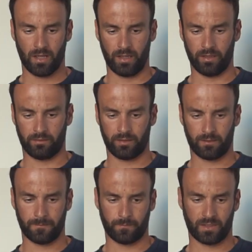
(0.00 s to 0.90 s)
And
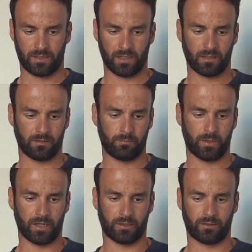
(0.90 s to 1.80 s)
the second
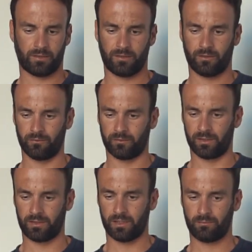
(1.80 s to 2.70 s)
part of
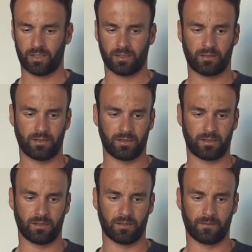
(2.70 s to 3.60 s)
the subject
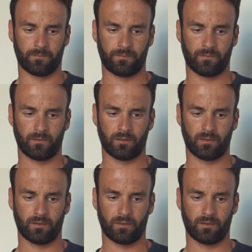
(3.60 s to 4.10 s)
is the